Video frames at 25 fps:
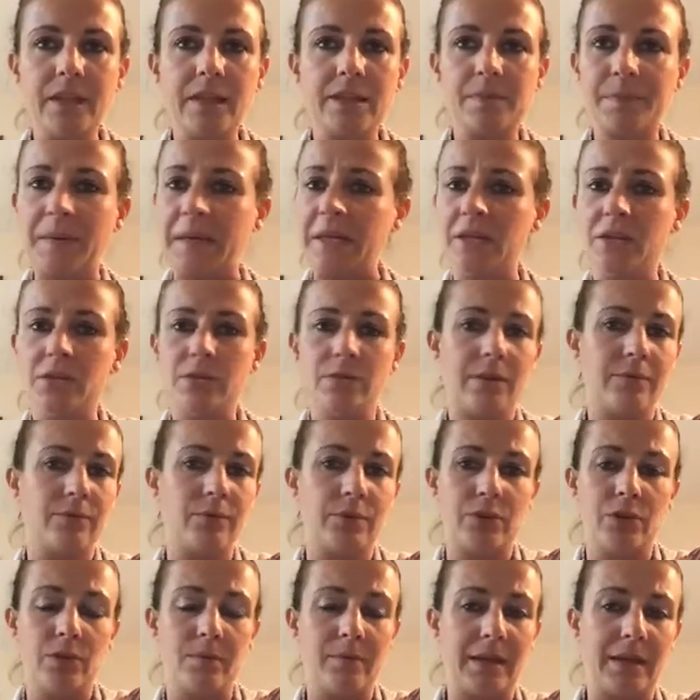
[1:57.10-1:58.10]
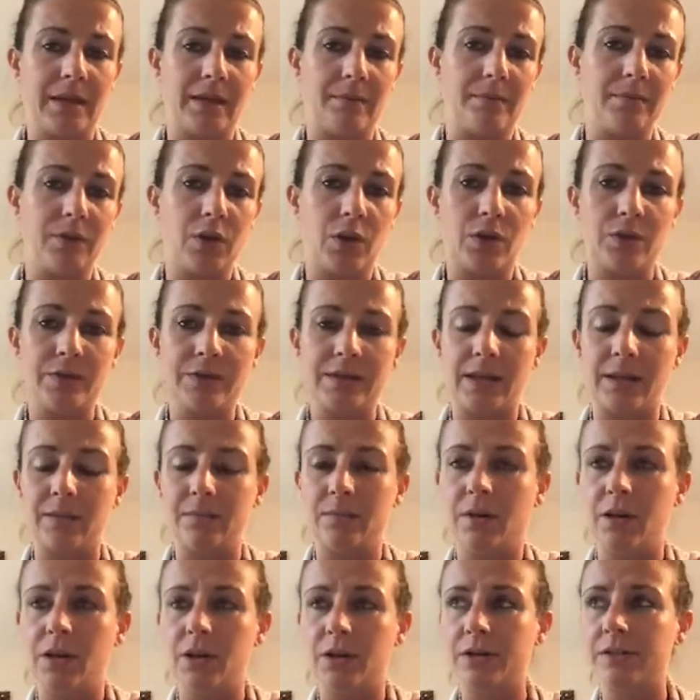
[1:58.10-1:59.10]
Speaking to everyone you meet, contact
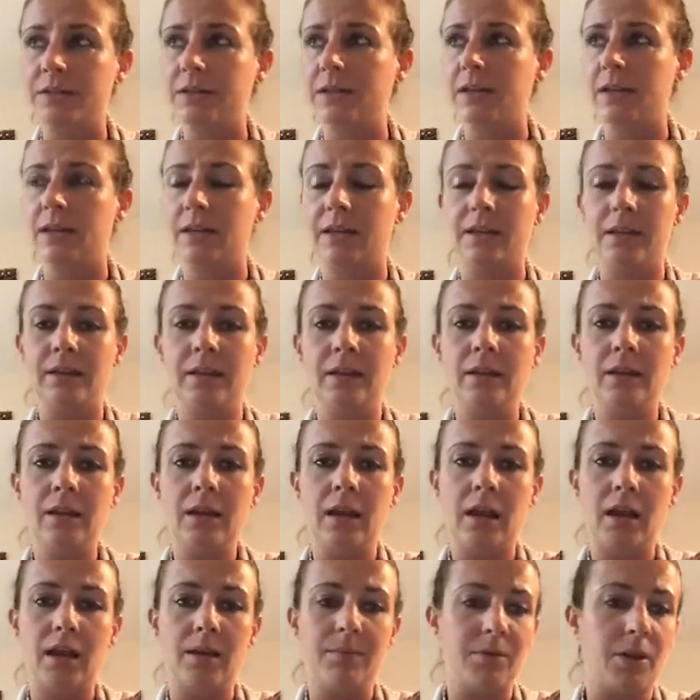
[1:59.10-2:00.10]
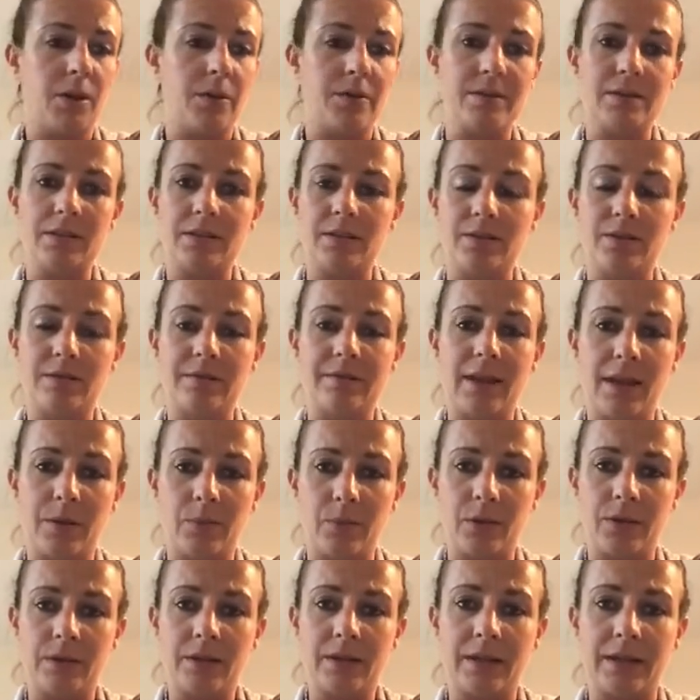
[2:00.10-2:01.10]
marketing, going to
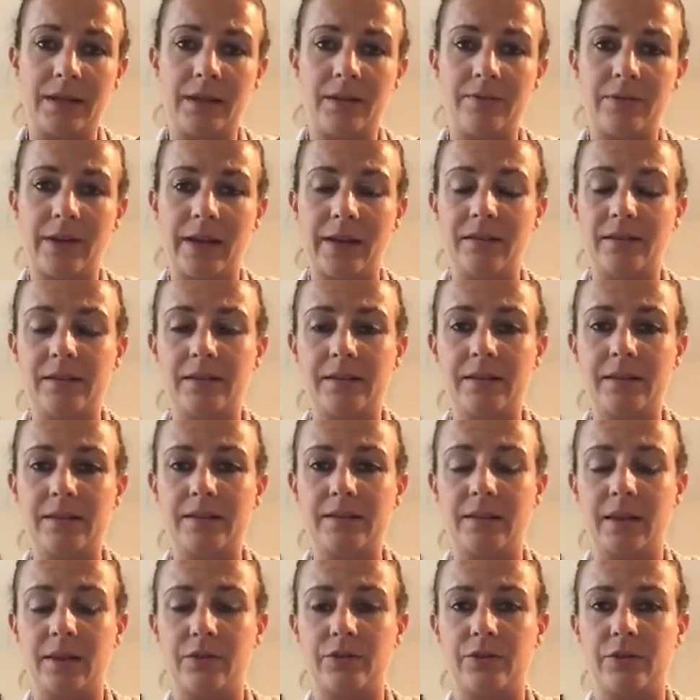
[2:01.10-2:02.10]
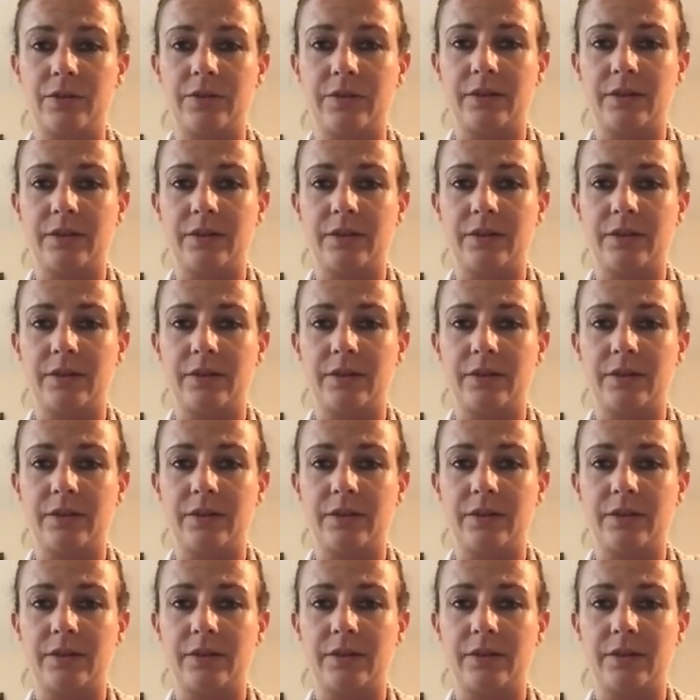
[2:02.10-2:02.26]
networking events, etc,